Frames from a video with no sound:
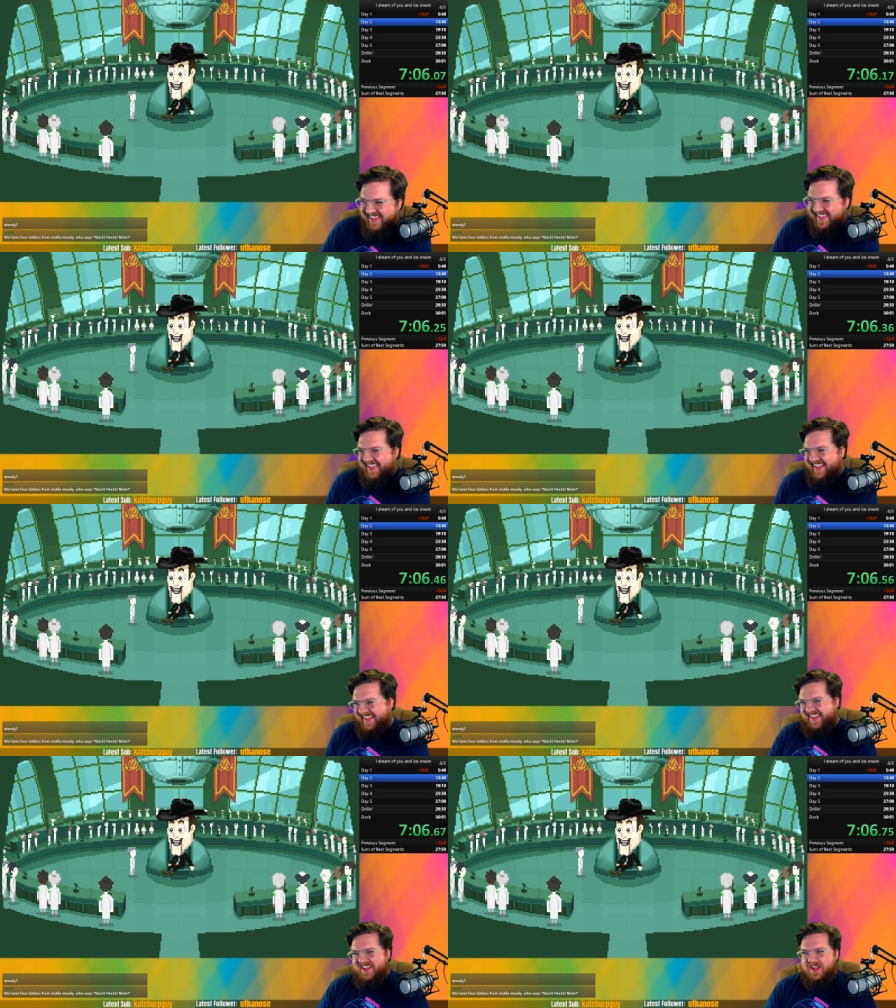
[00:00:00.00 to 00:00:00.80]

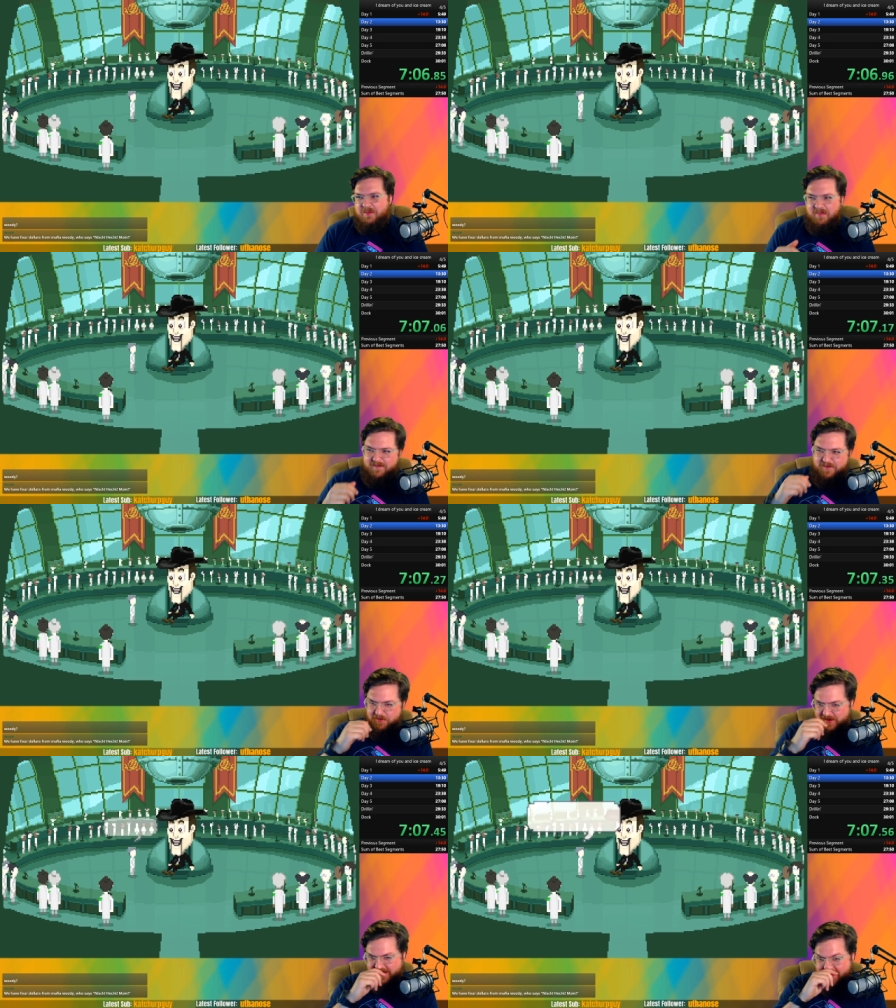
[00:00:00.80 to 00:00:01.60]
yeah, Mafia
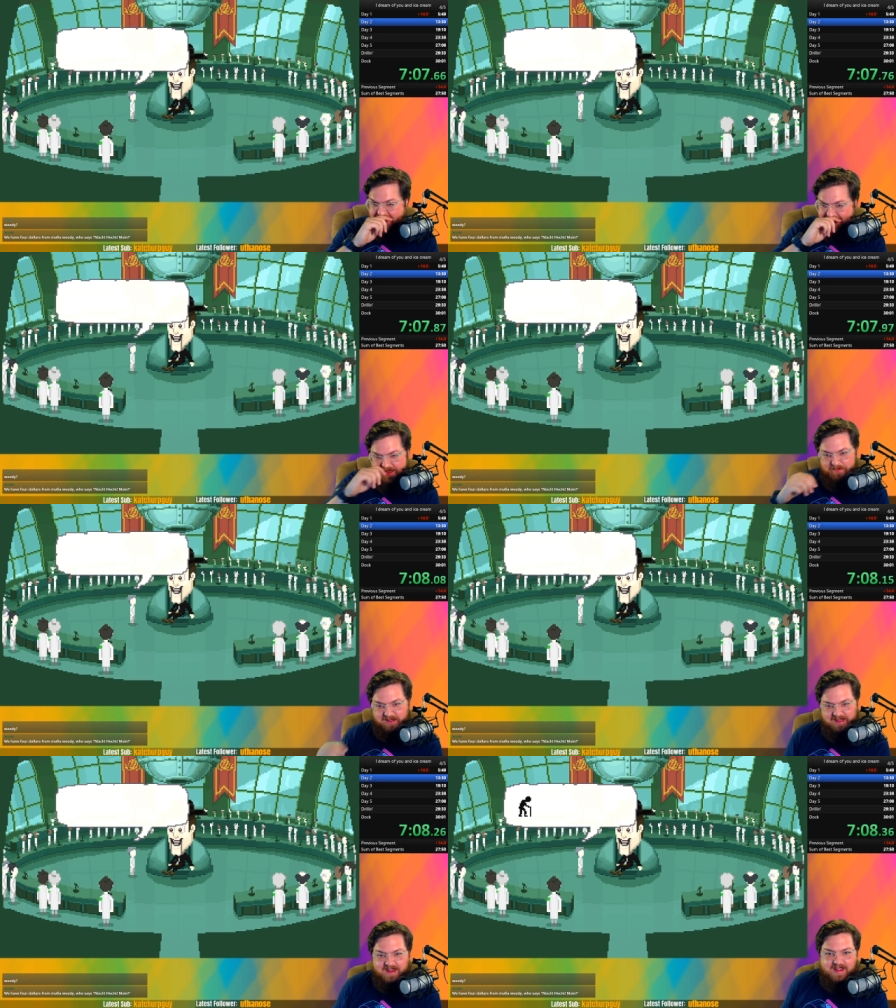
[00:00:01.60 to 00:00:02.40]
Woody, aka Big
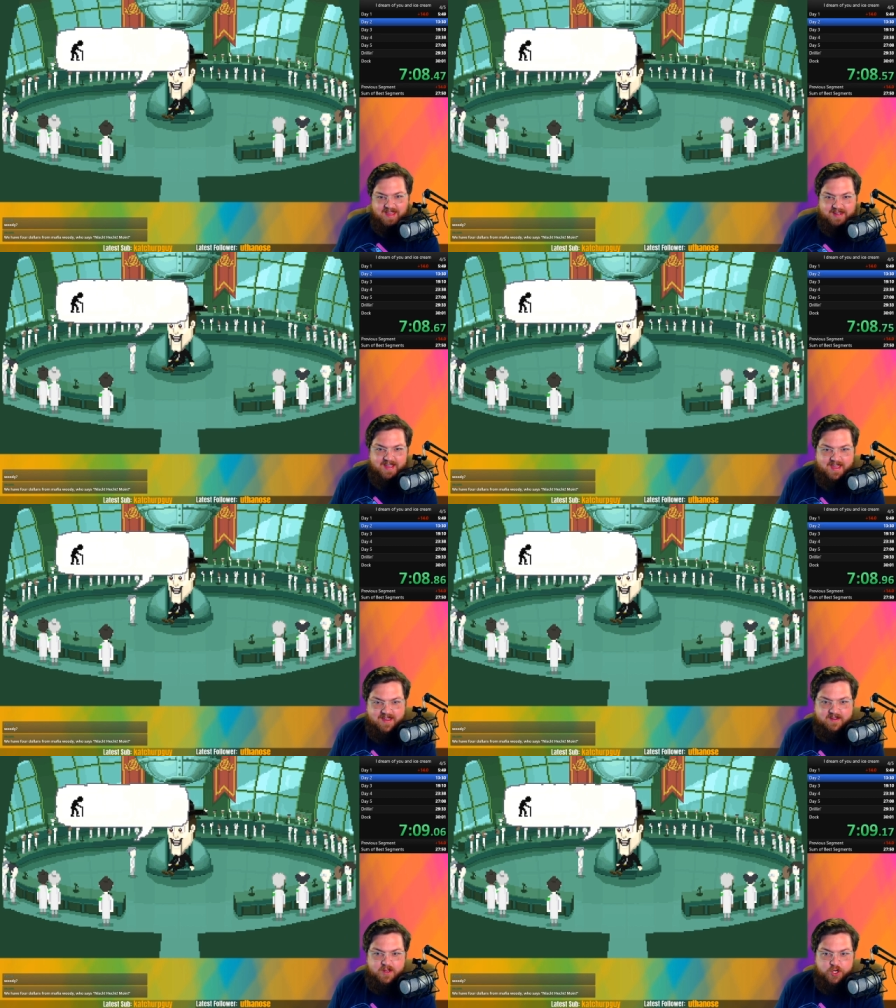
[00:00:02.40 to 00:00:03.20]
Head,
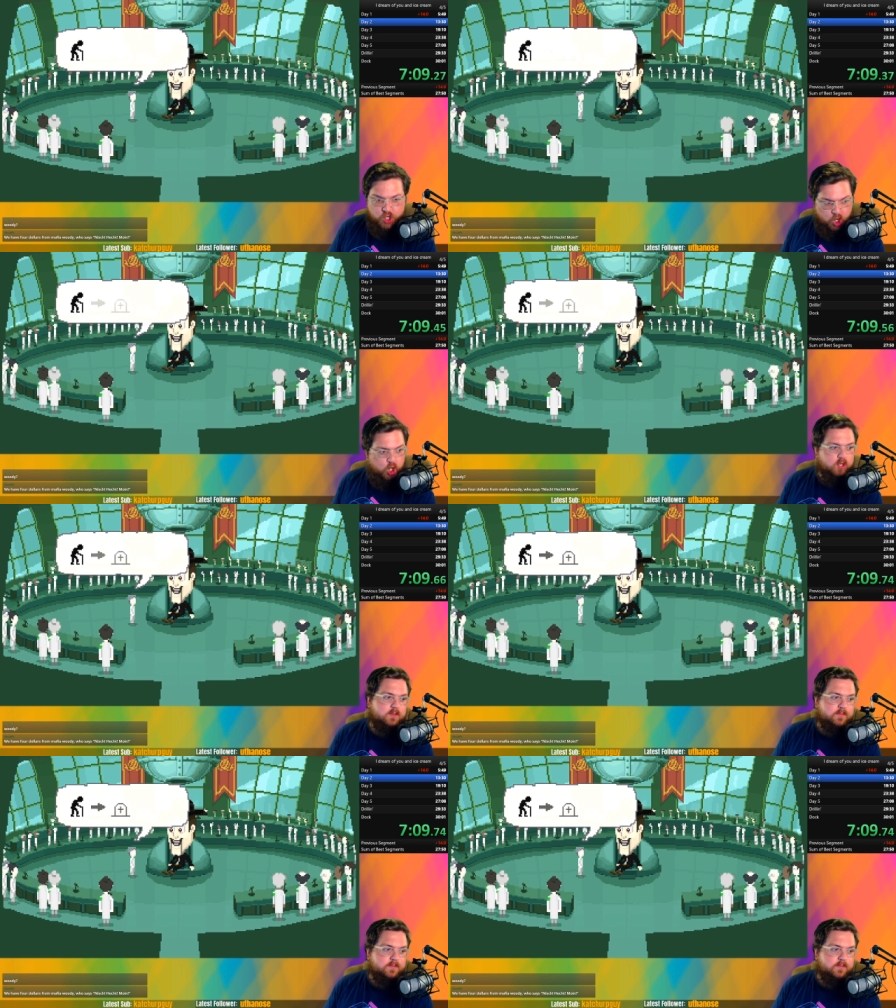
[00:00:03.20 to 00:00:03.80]
aka Doll.